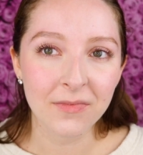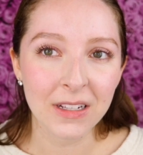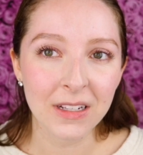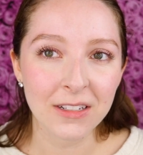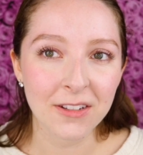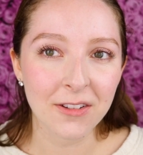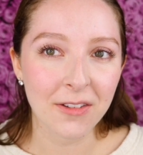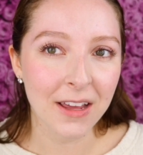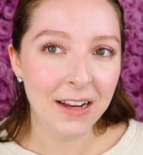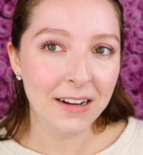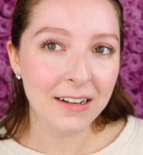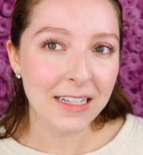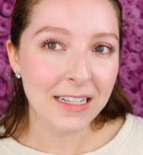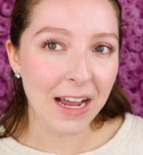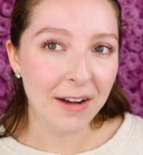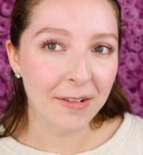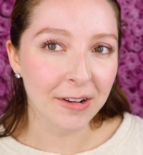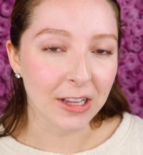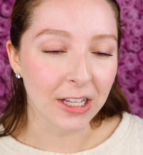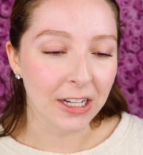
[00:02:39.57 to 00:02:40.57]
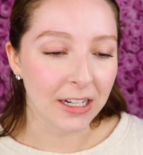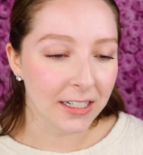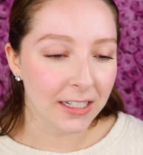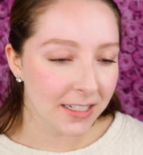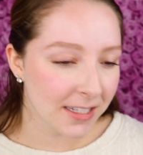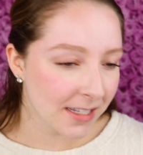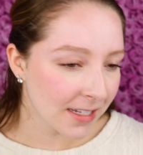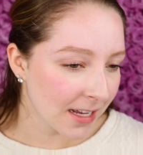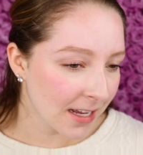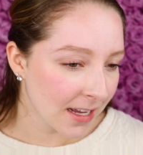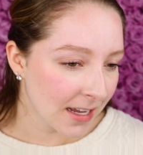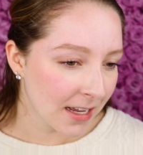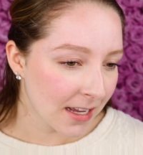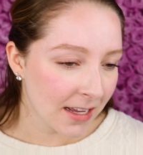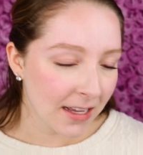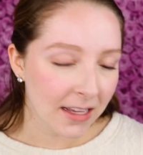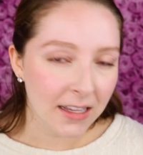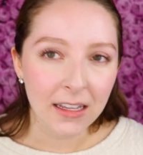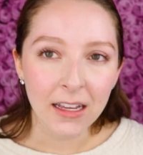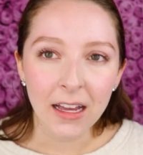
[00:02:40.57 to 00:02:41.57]
So there's how it looks.
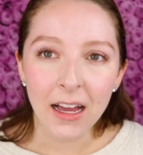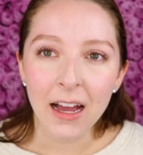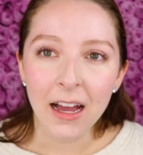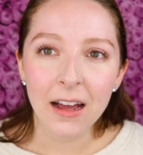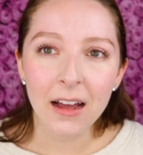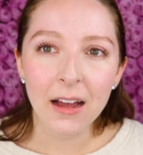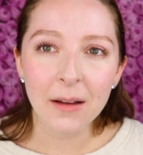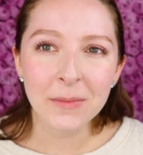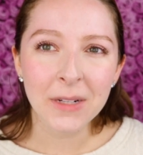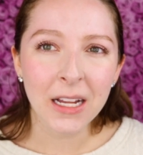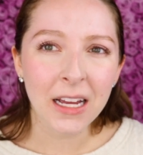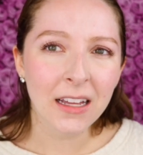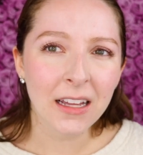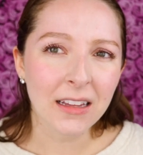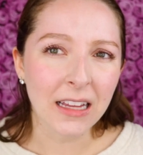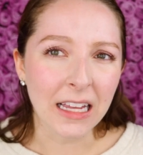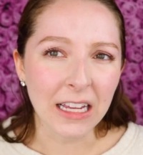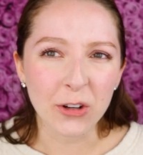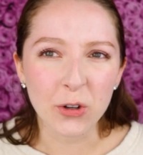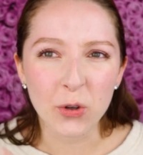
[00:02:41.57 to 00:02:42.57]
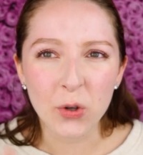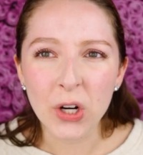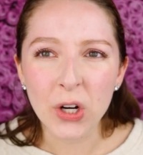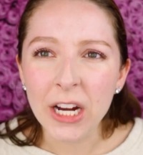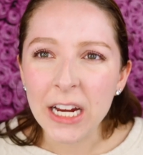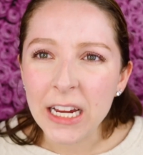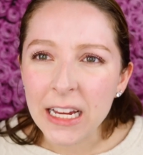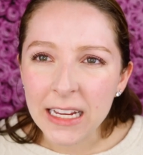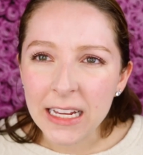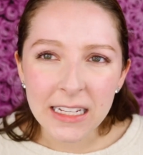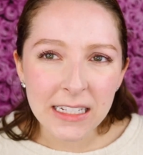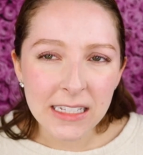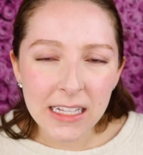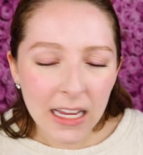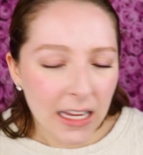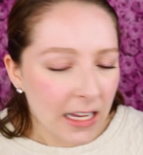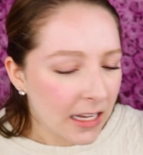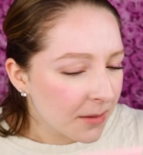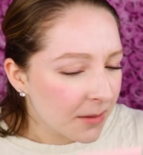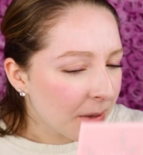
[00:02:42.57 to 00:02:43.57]
I'm not like
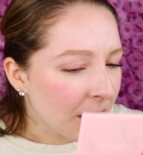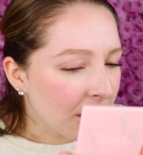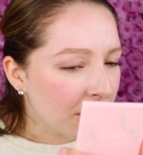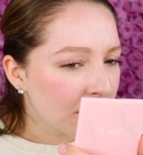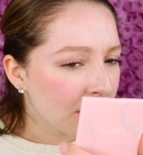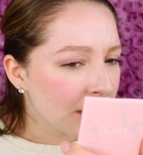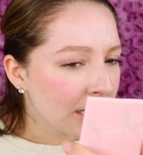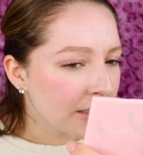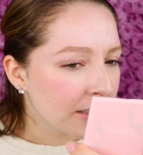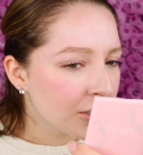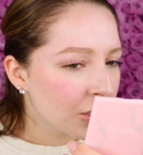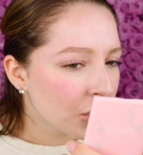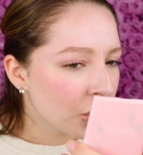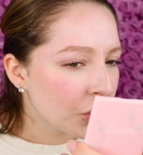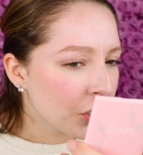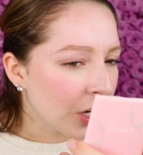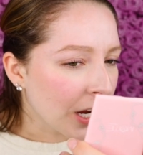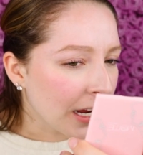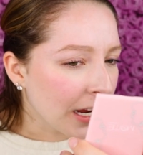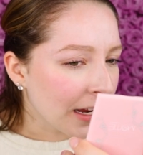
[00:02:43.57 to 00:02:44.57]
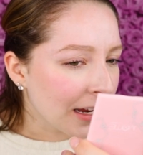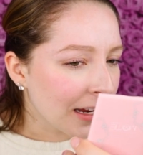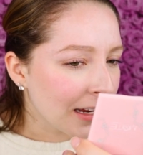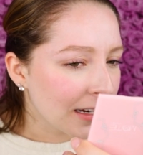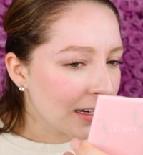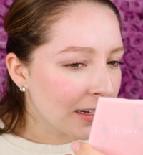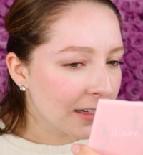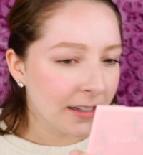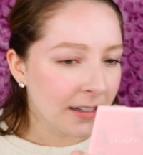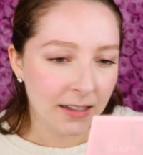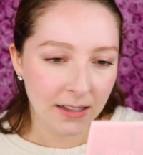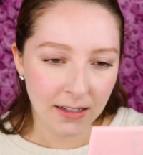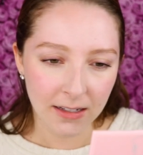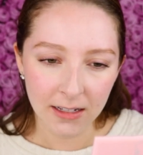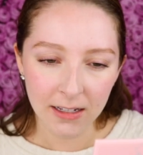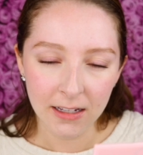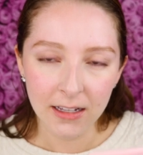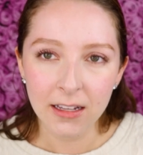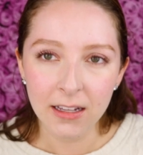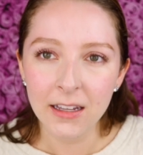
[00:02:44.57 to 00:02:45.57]
crazy about this shade.
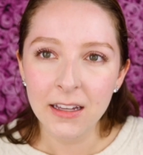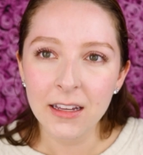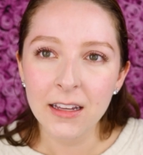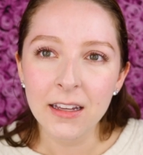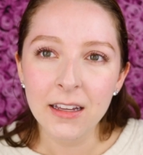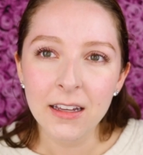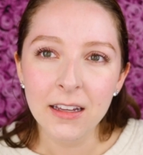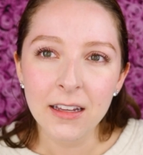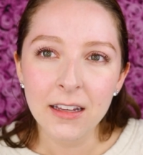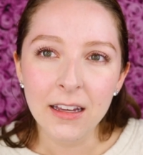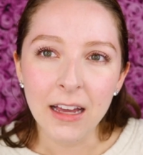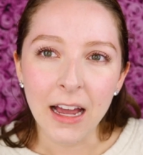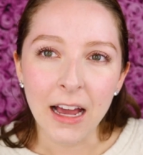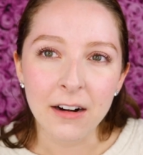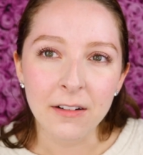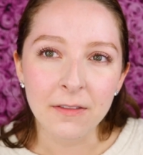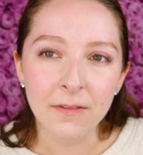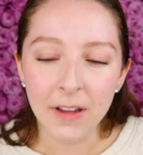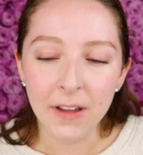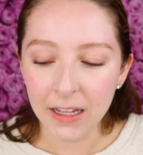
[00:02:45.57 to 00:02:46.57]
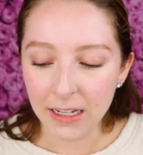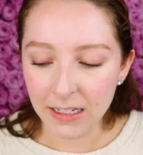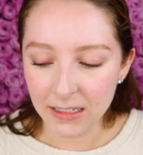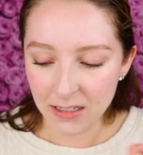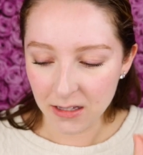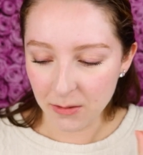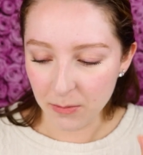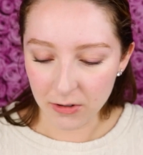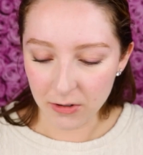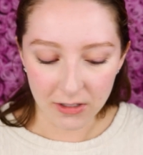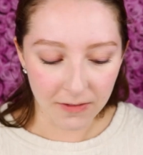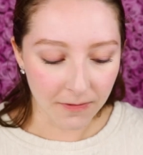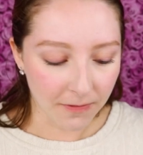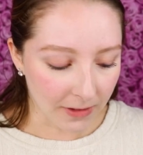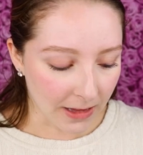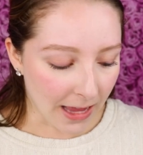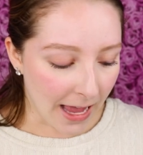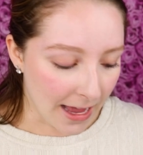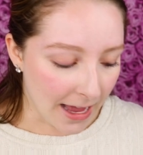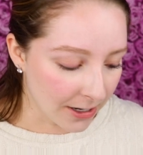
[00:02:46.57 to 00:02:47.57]
I don't feel like it's the most
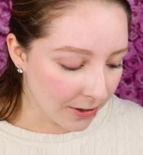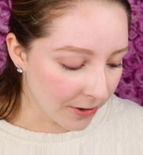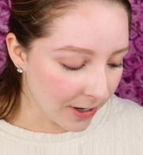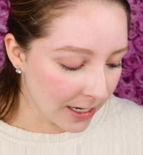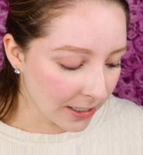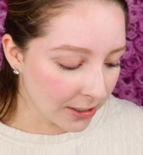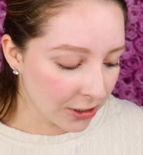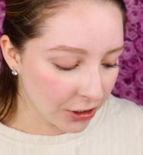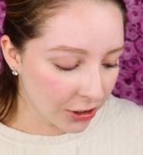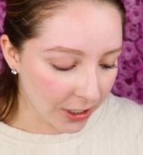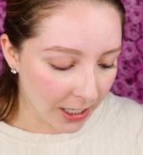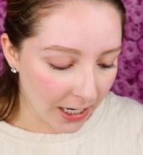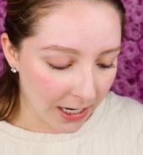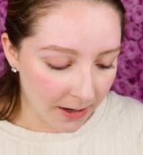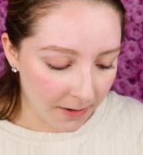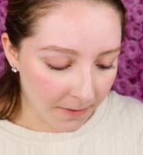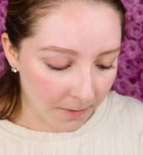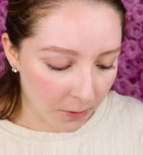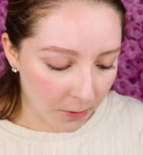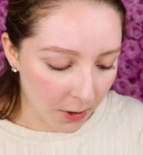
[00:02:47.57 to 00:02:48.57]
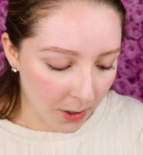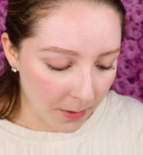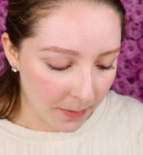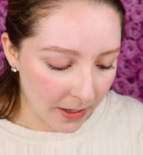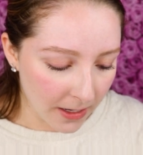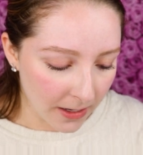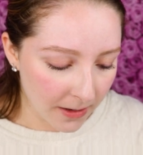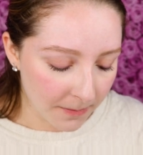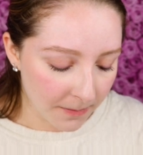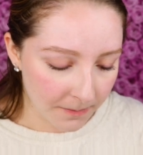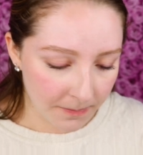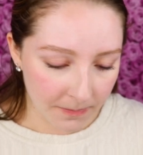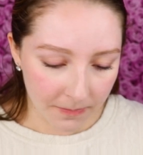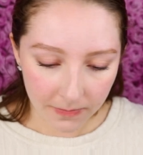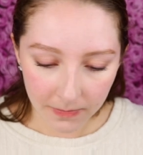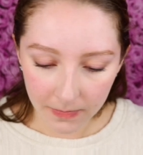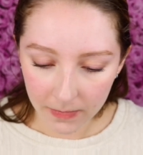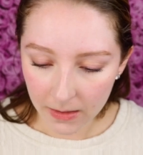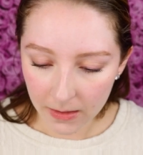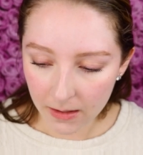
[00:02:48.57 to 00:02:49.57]
flattering shade for me,
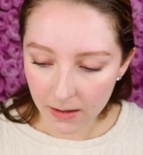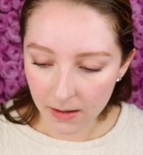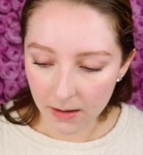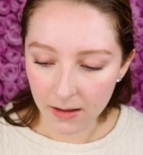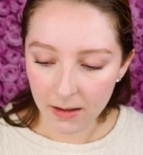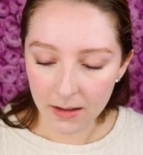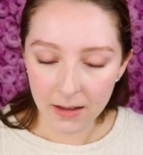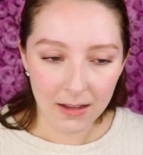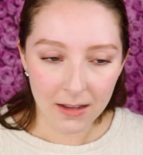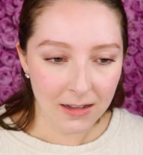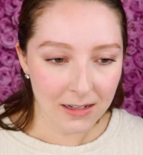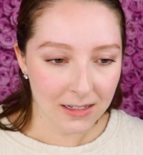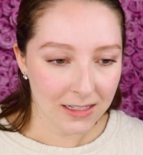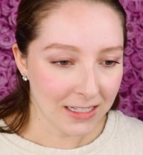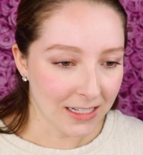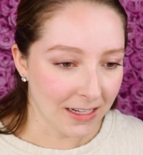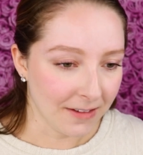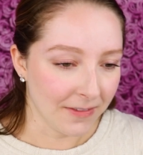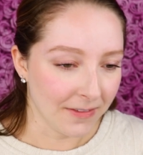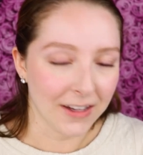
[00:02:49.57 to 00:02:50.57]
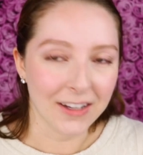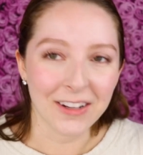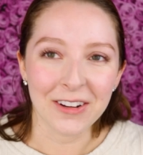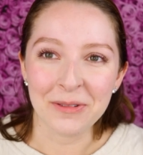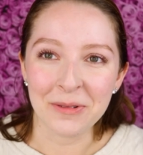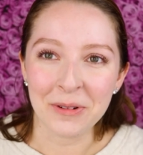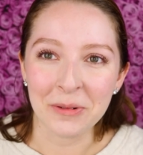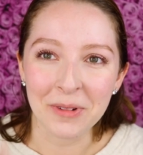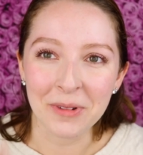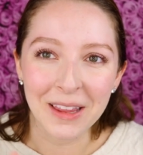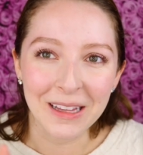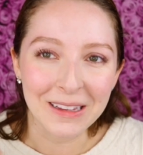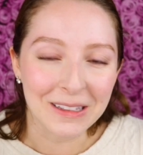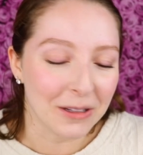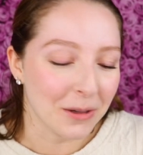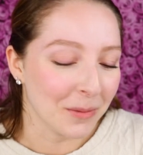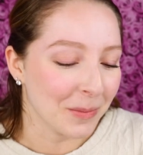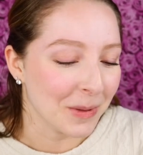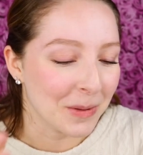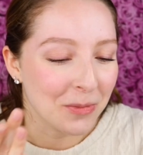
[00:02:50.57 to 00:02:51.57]
see if I go in with a
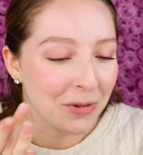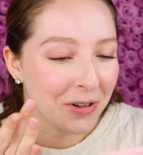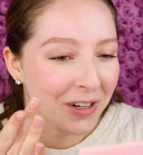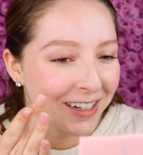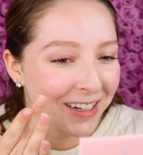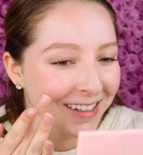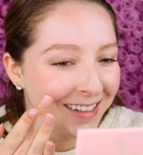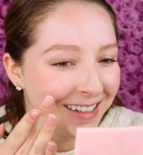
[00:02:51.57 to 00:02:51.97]
little bit more.